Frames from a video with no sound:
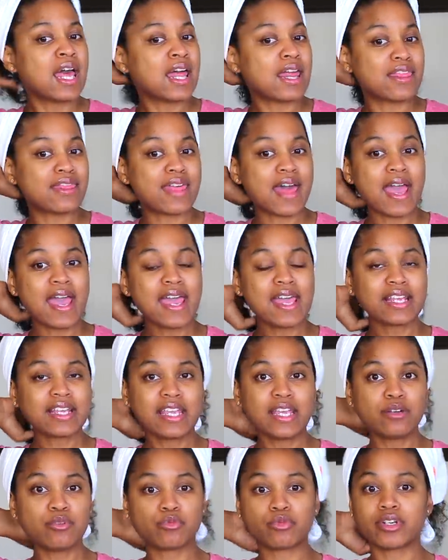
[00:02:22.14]
that
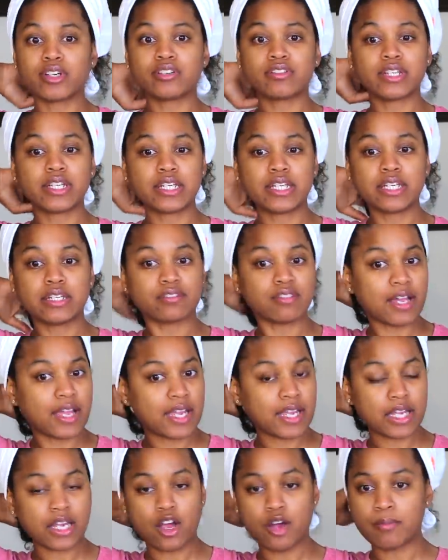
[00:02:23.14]
can really
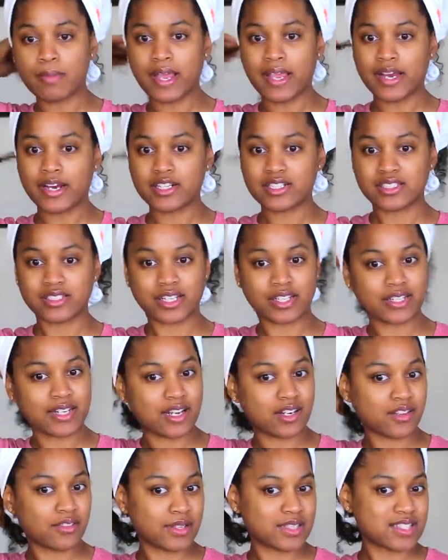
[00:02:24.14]
like, oh, my hair sticking
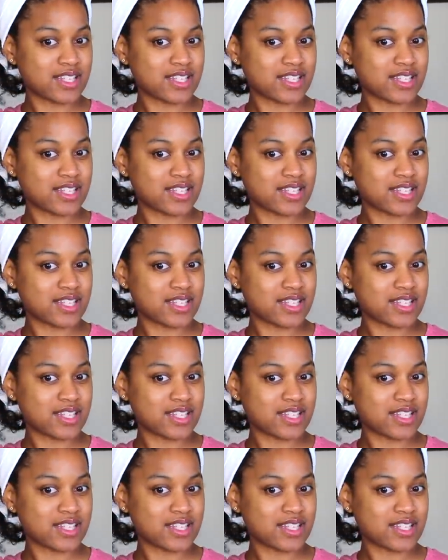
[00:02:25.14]
out of the